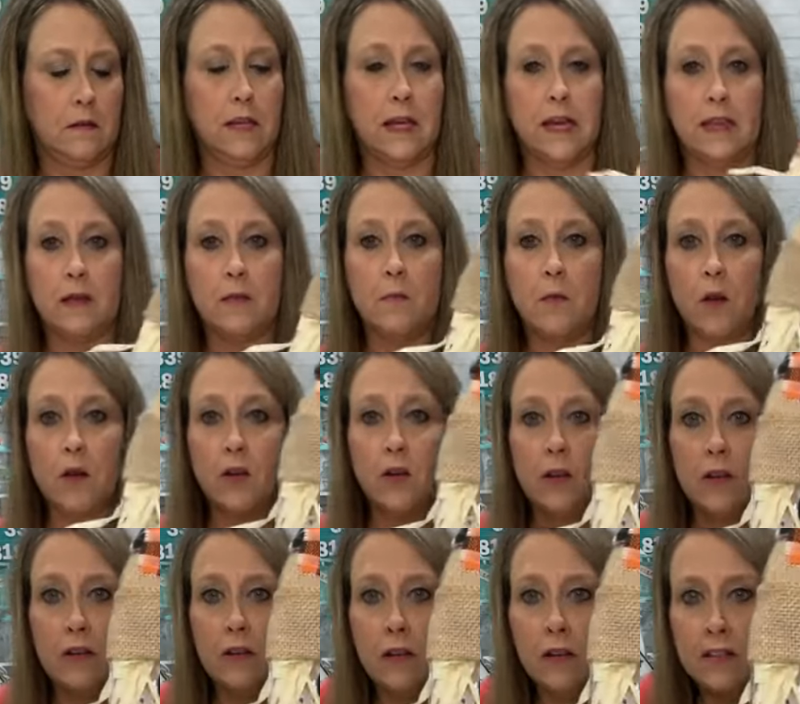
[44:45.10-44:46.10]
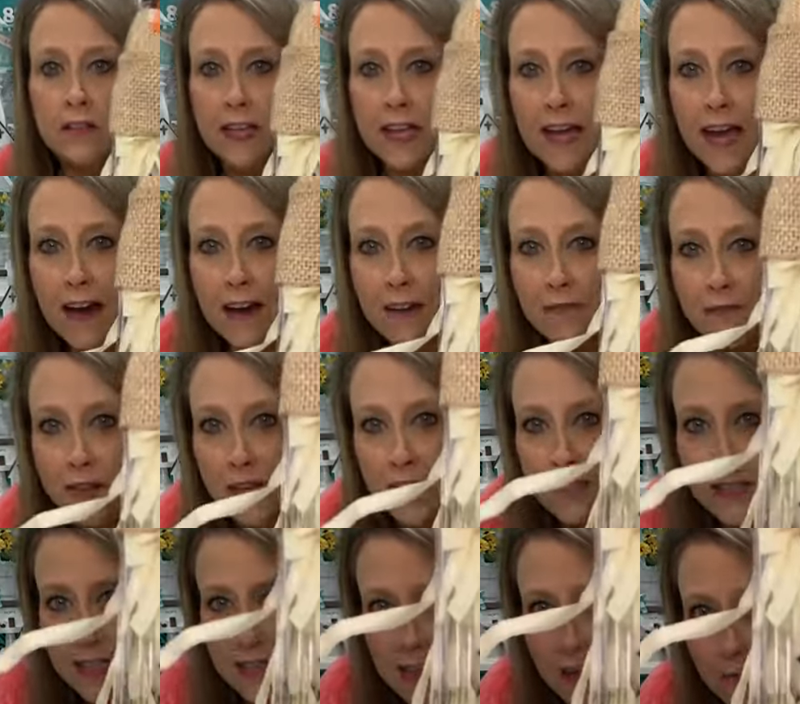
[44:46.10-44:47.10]
Yeah, that marker doesn't, see how it
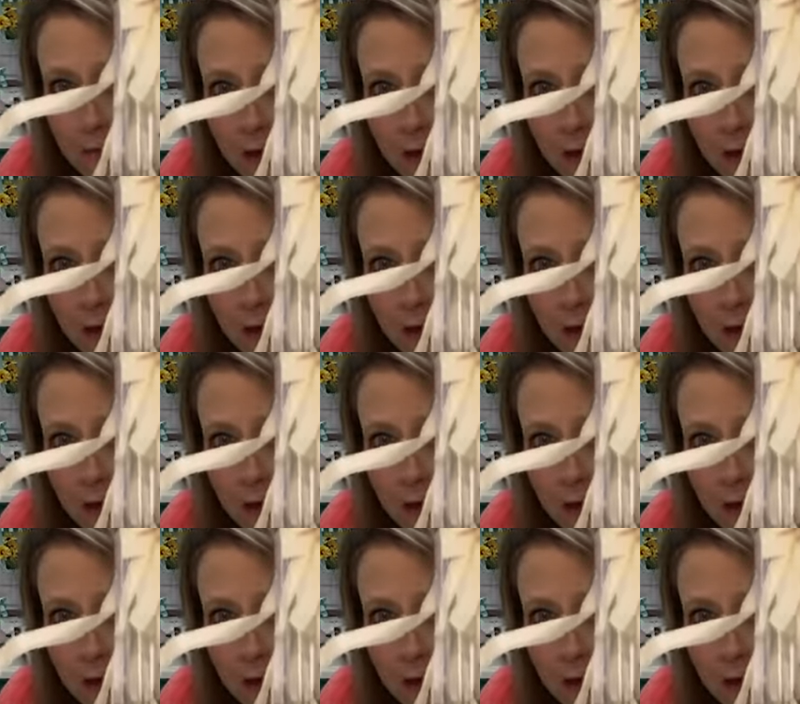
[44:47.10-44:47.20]
fuzzy,